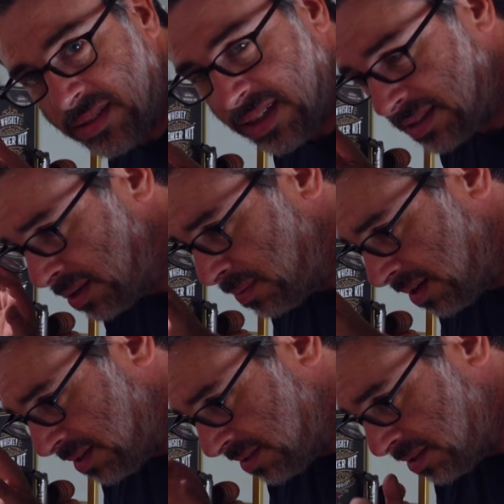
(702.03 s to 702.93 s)
thing. Don't
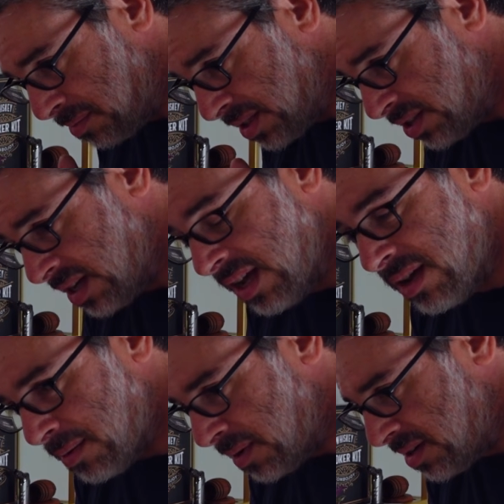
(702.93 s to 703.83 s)
water it too much.
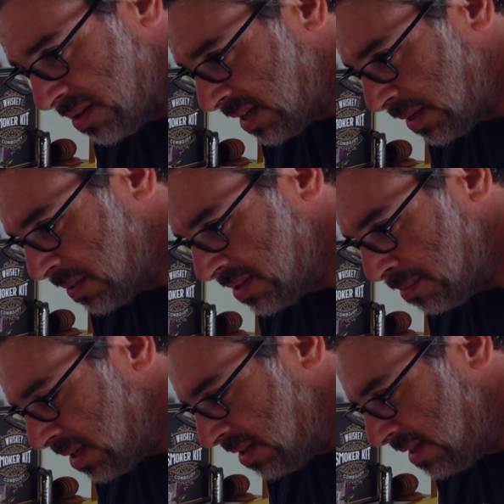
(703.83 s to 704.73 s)
Water it like once a
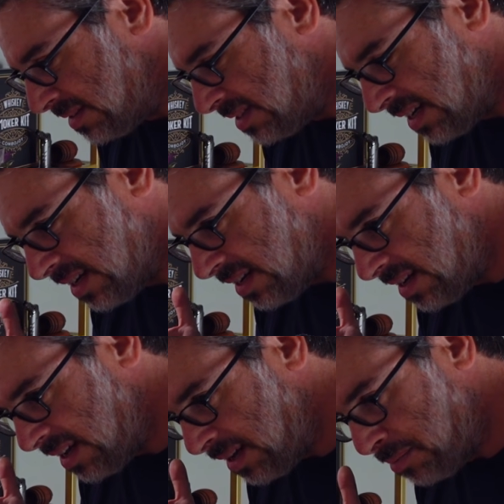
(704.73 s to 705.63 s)
month. Stick it in a